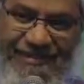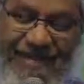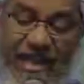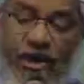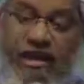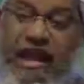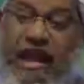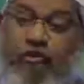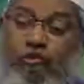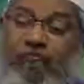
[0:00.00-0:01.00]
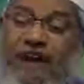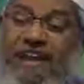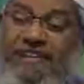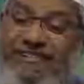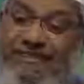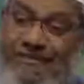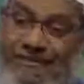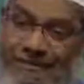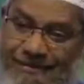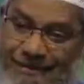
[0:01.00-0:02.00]
They're not allowed to fast.
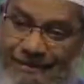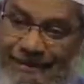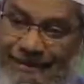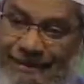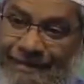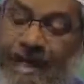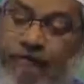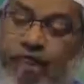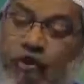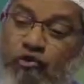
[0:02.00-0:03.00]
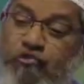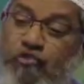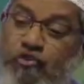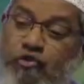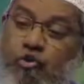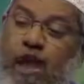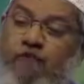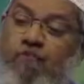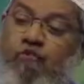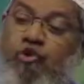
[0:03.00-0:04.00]
They are forced to have
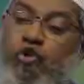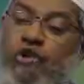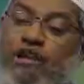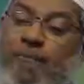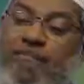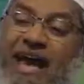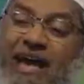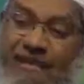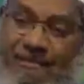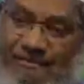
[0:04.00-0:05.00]
food during Ramadan.